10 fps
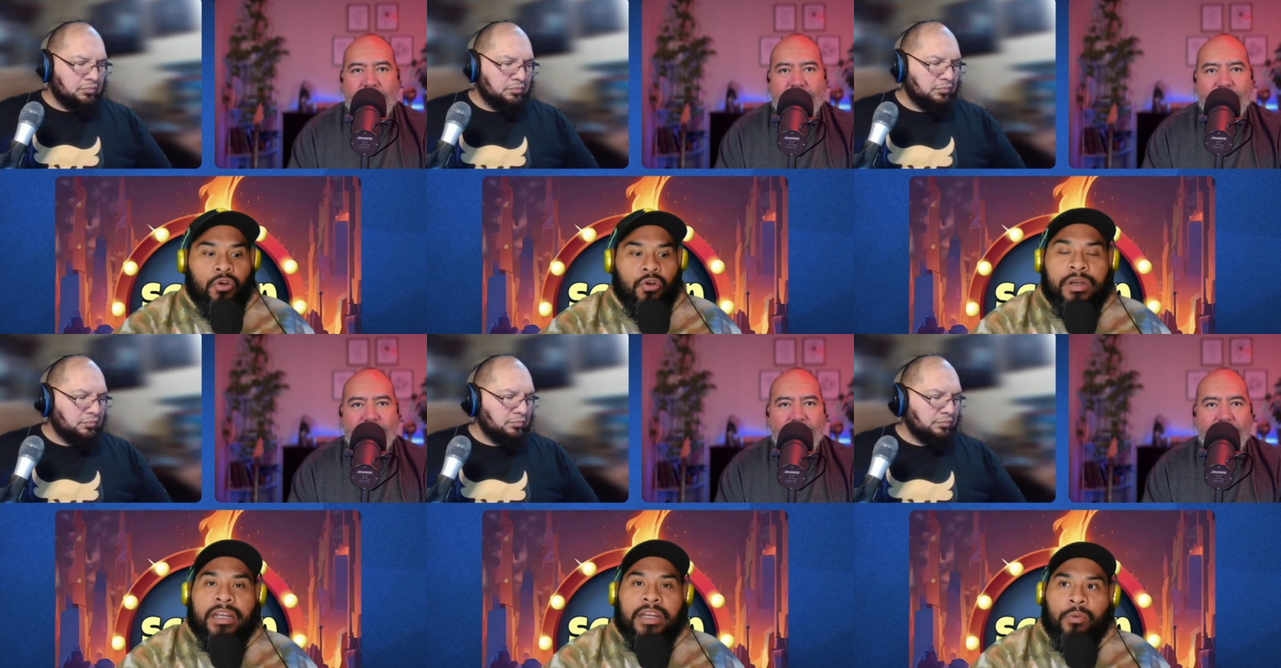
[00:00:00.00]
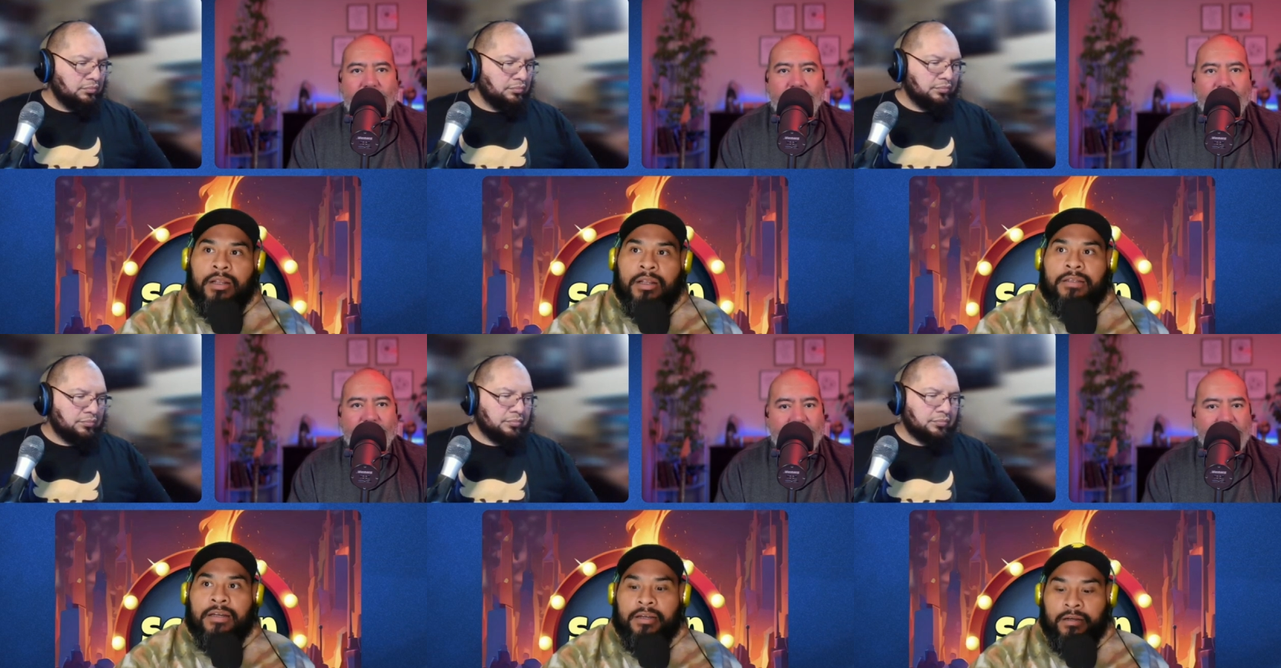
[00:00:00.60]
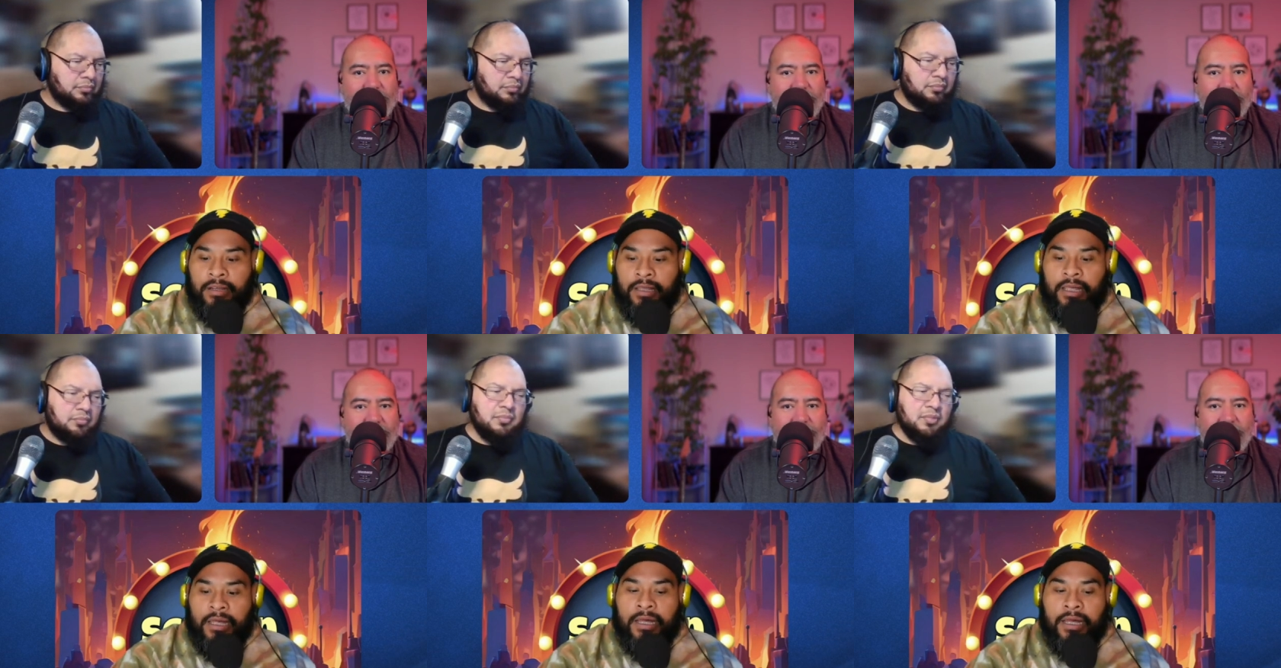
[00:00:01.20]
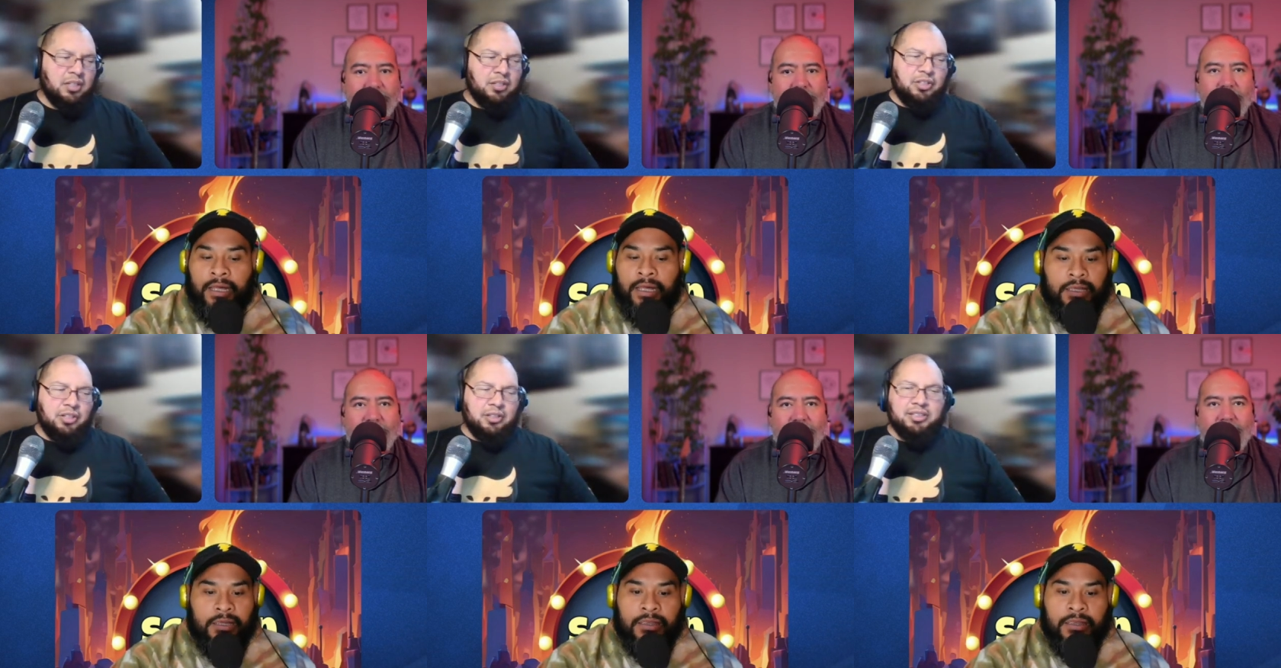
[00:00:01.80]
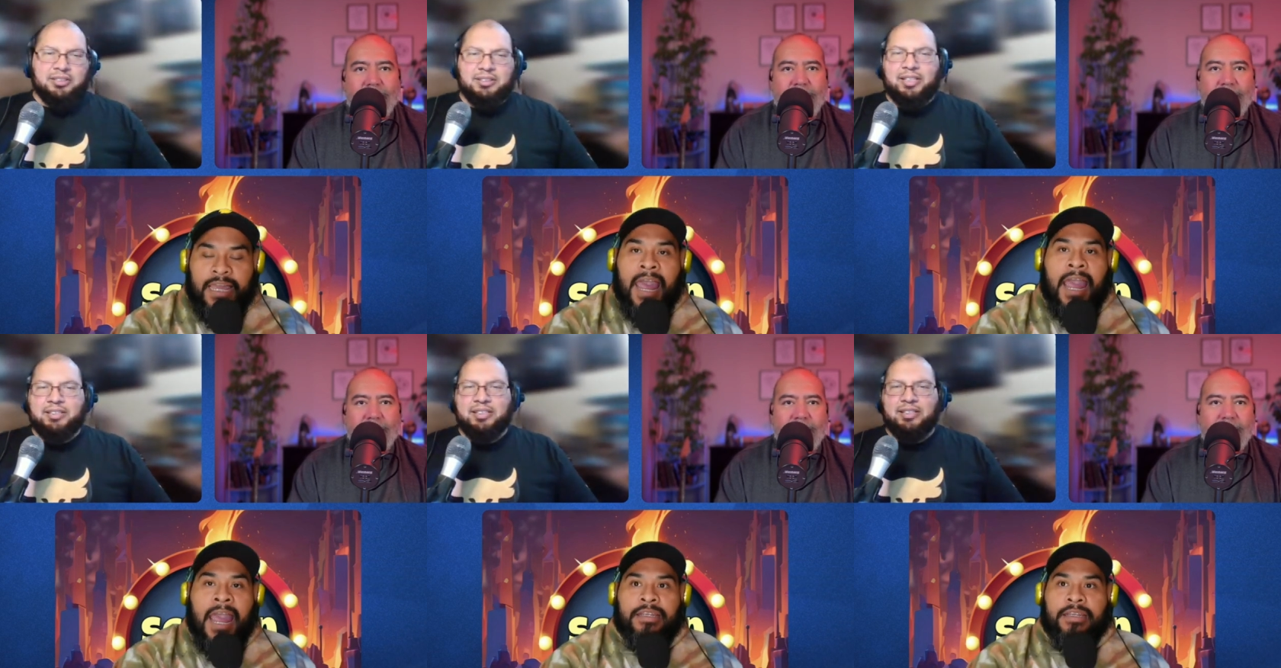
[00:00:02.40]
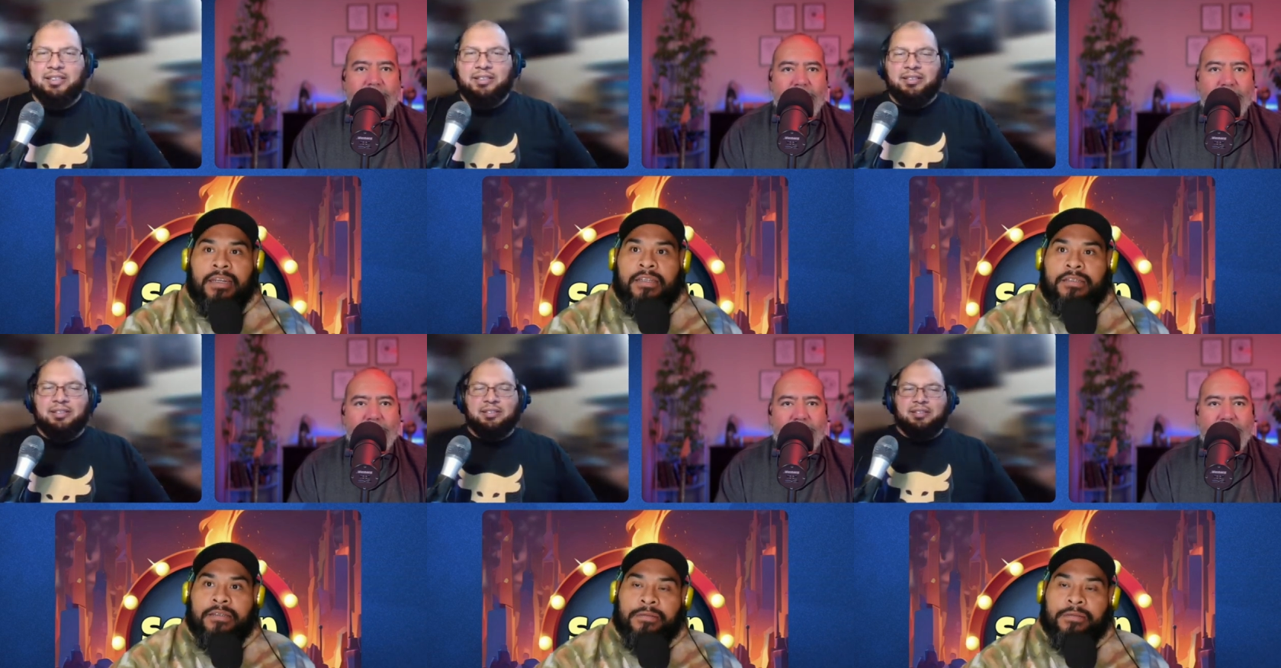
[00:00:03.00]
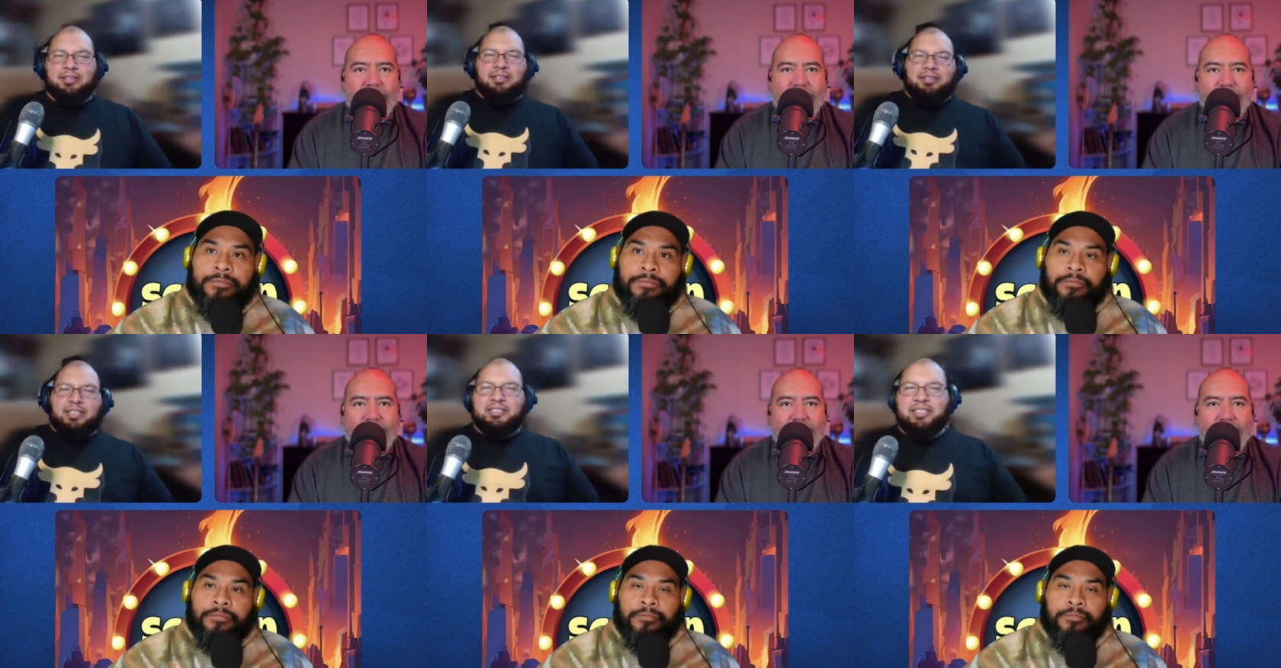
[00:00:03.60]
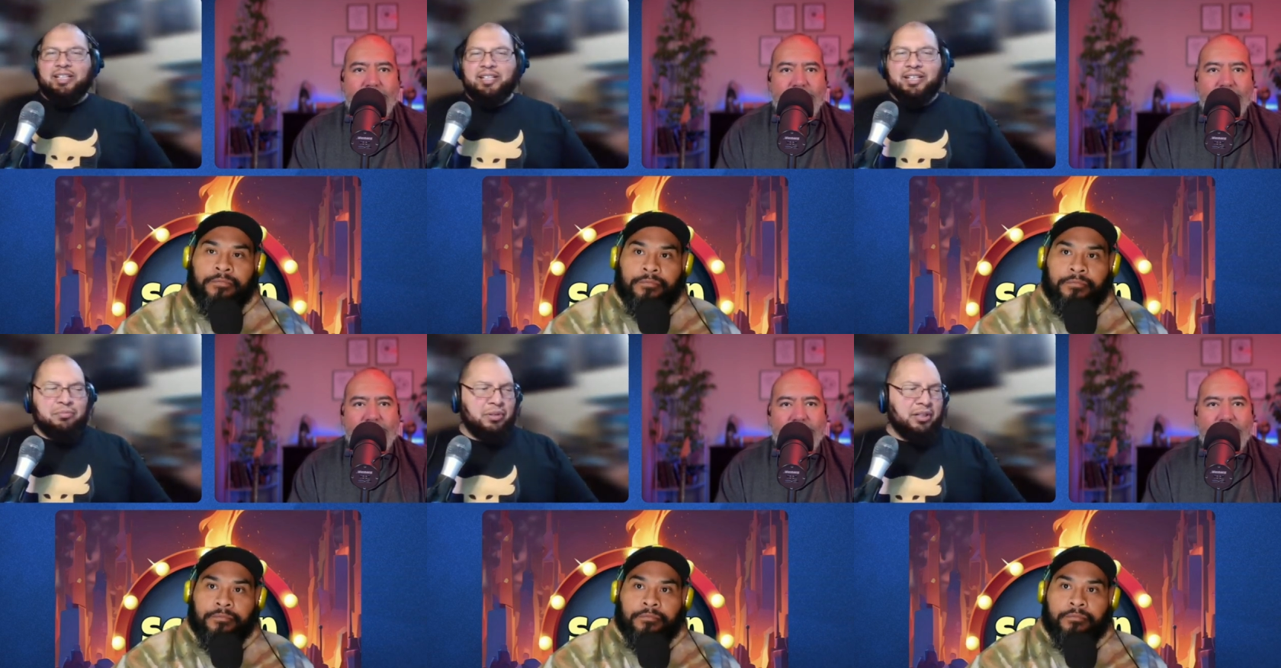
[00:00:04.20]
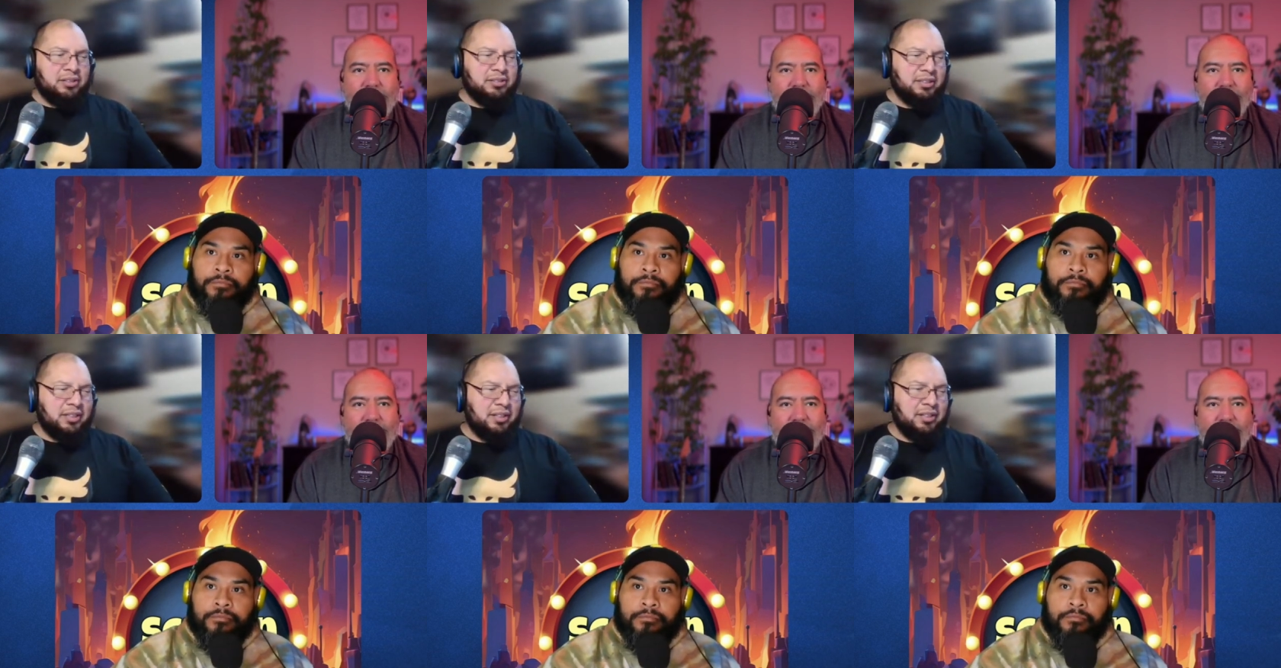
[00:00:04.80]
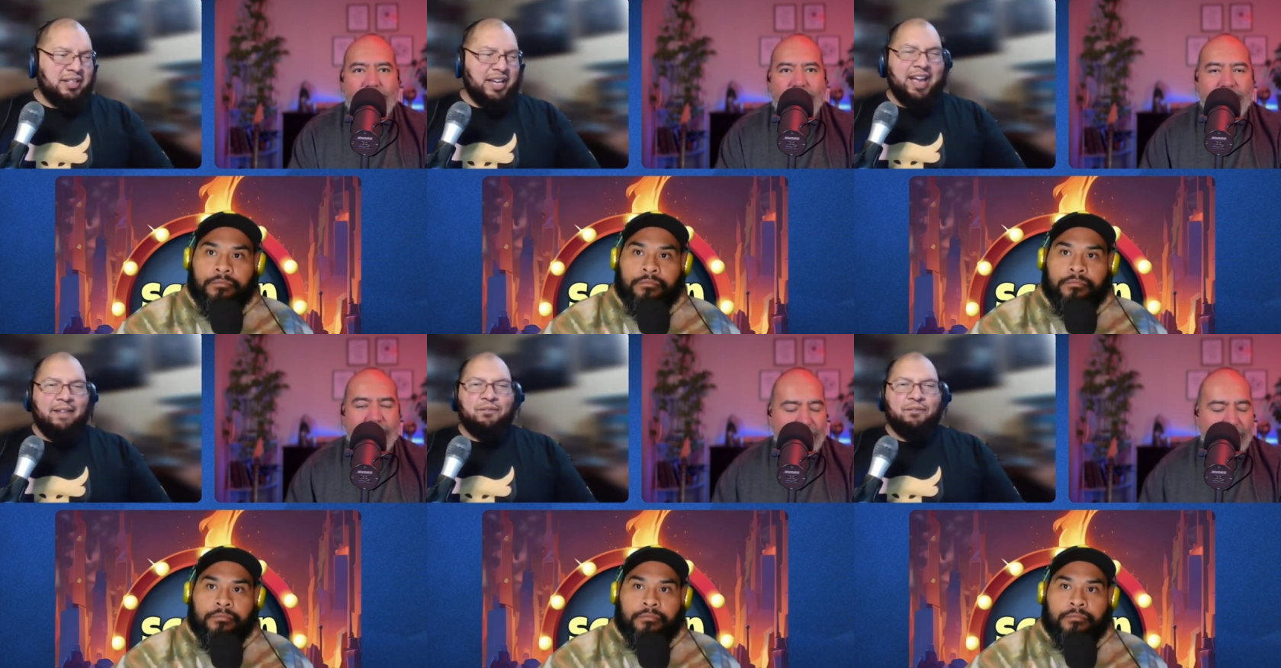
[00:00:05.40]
Speaker 1: they're really well done. Uh, you
Speaker 2: know, the acting in this nineteen ninety-nine brought us uh, At